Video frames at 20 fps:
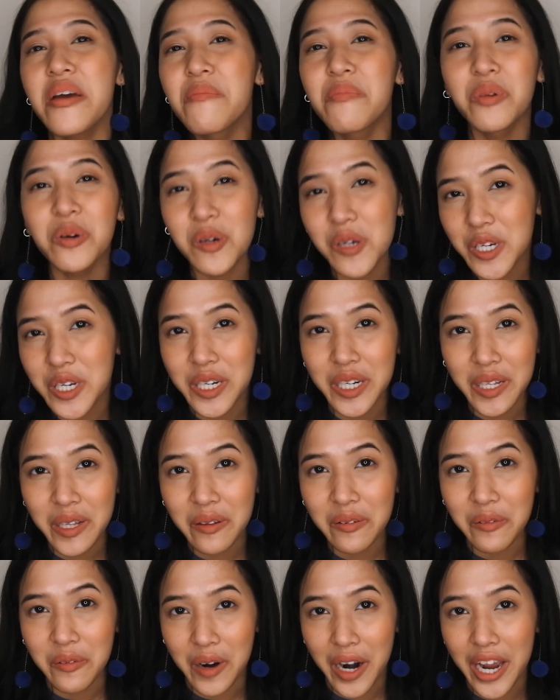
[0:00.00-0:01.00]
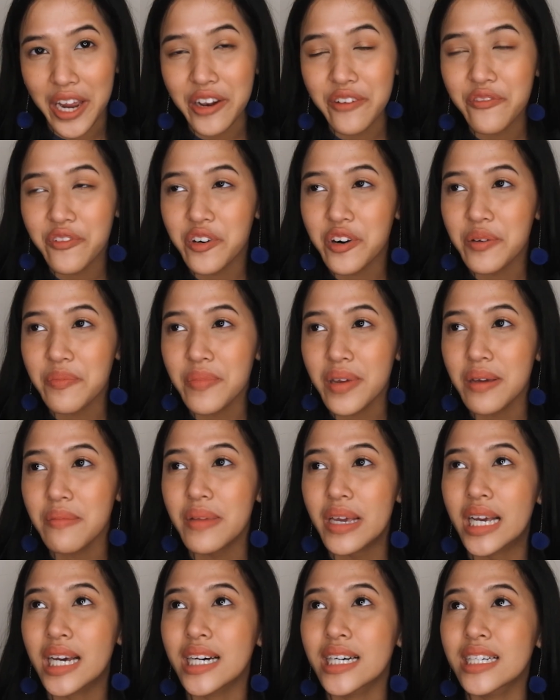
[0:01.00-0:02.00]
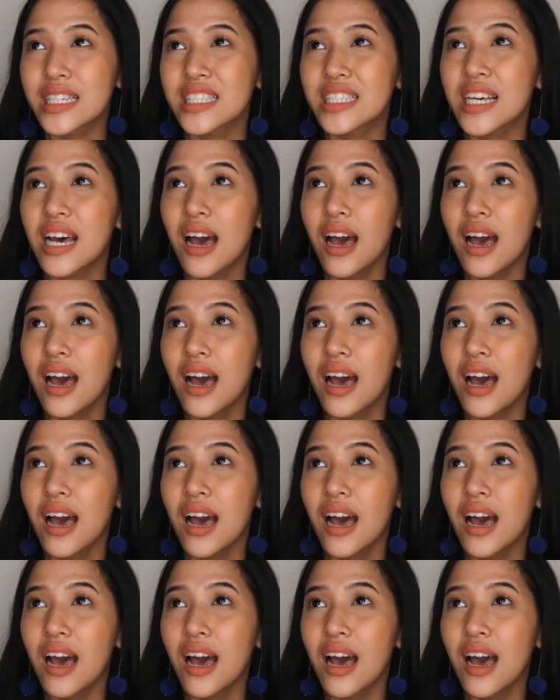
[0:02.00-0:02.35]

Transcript: emotional ride for me because